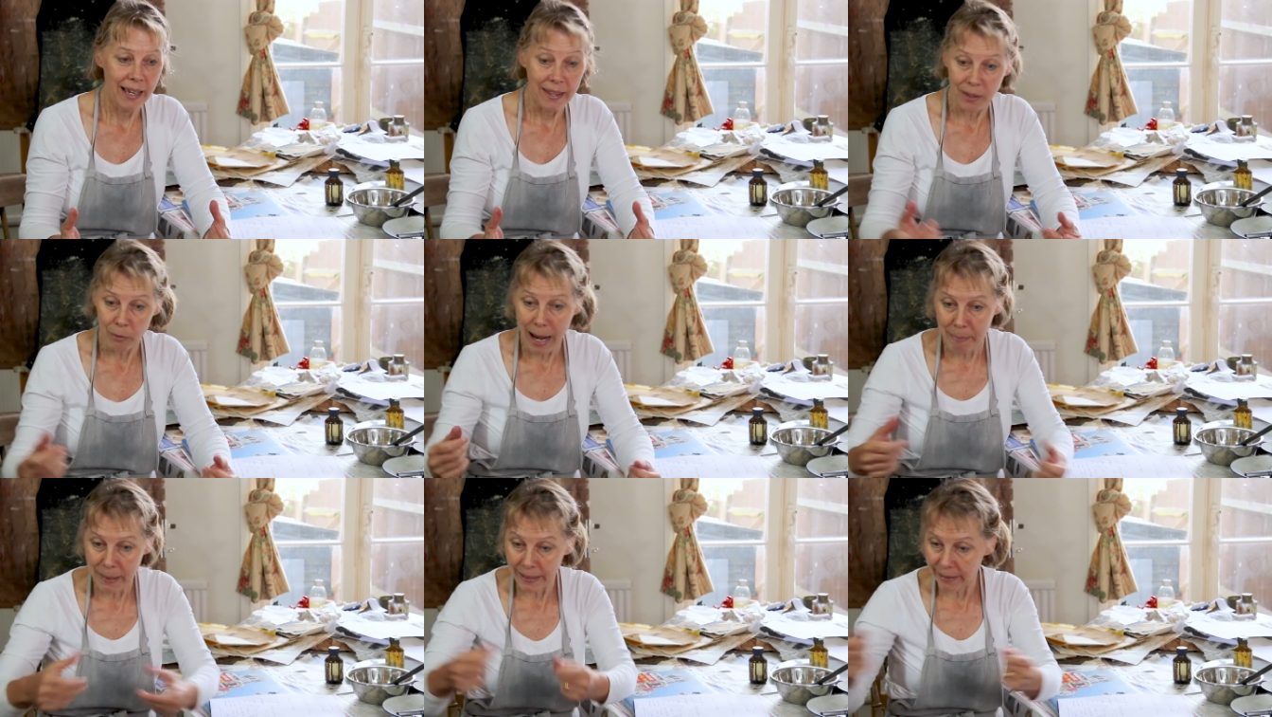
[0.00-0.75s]
the
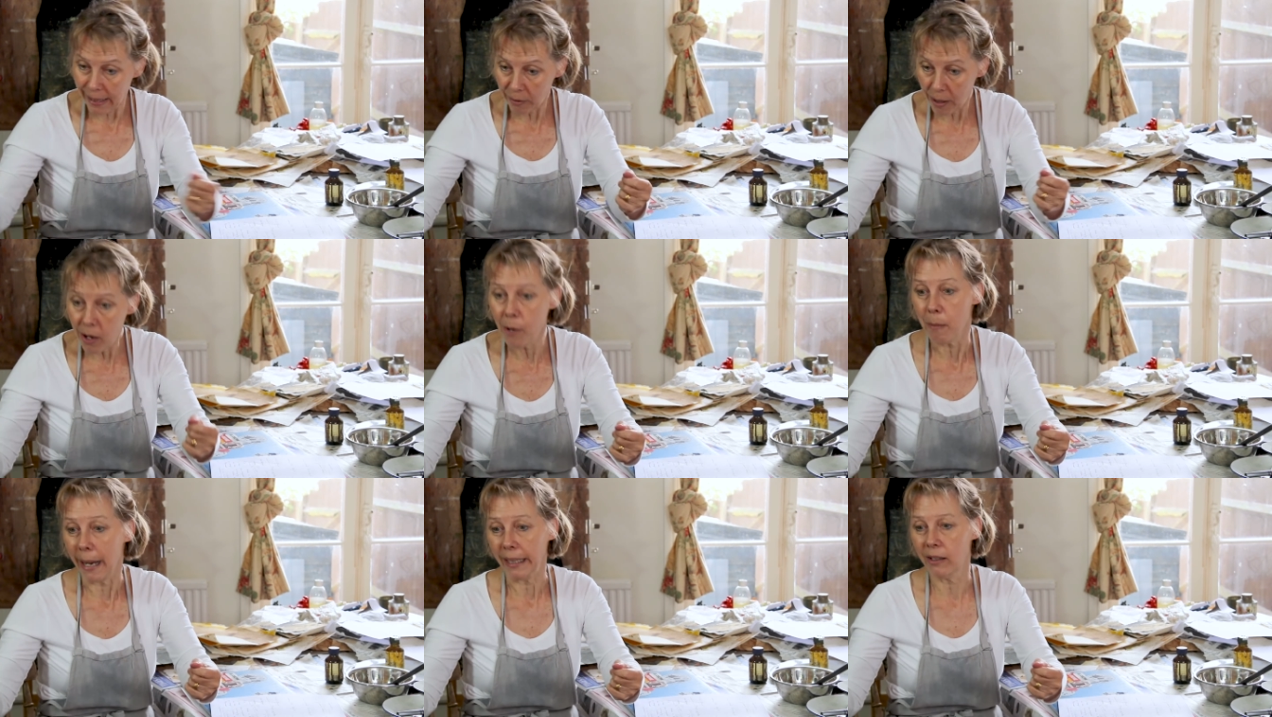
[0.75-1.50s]
wrapping,
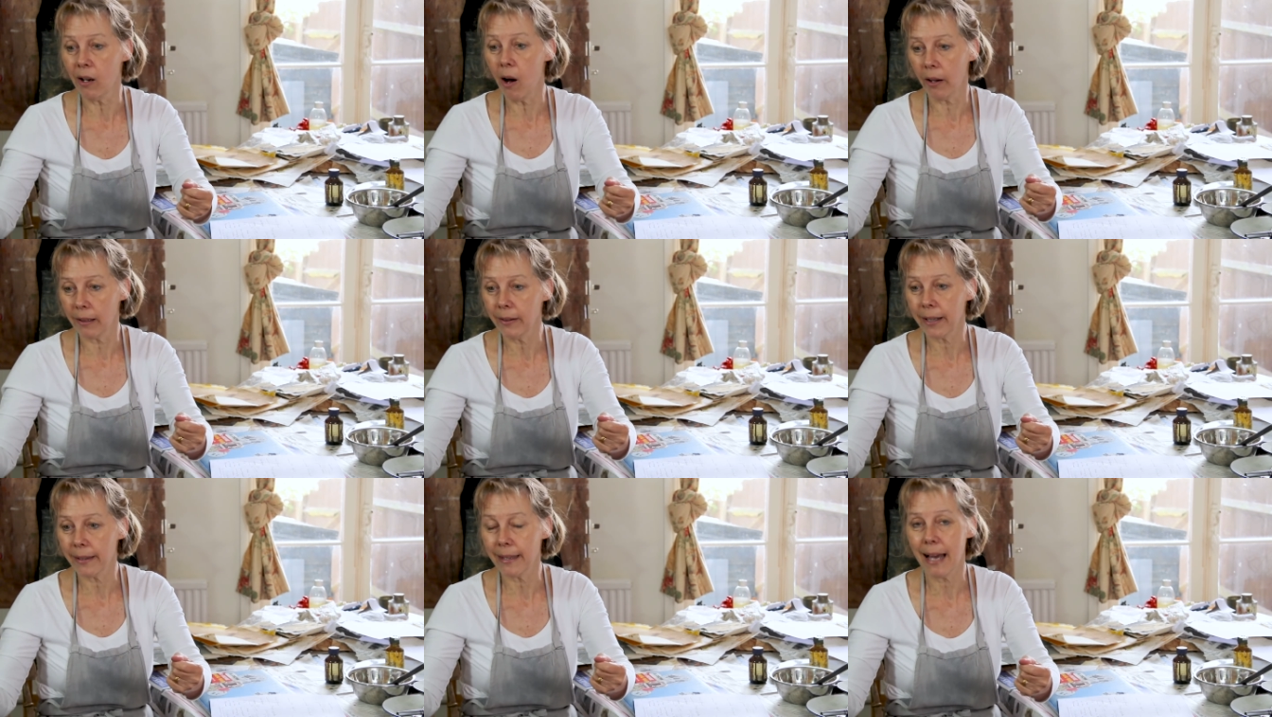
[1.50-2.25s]
oh my God,
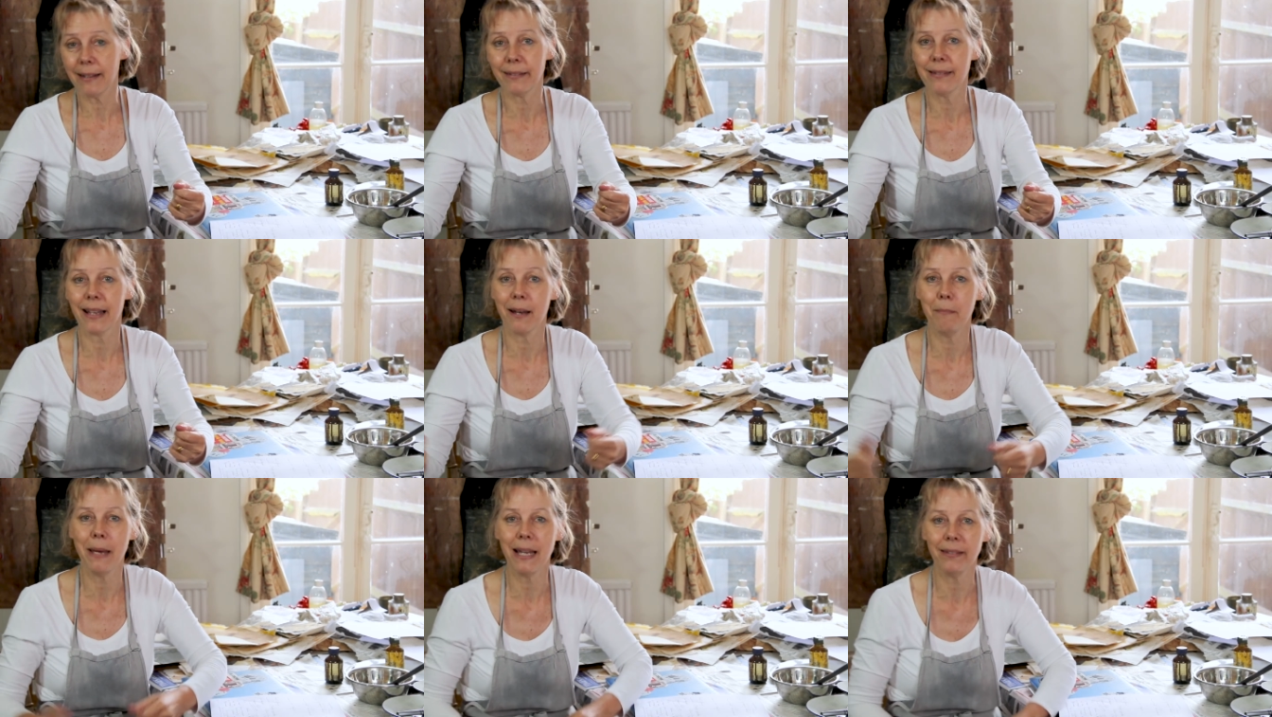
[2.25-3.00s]
look at that, isn't that
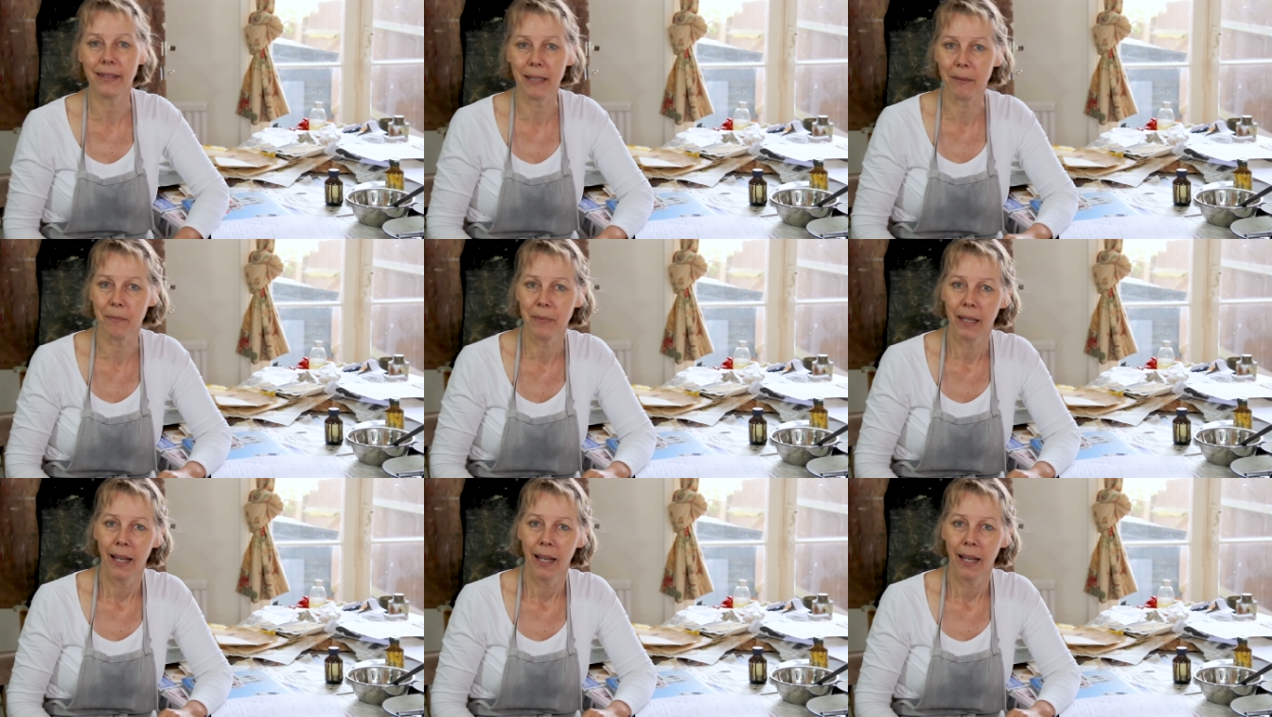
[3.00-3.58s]
amazing?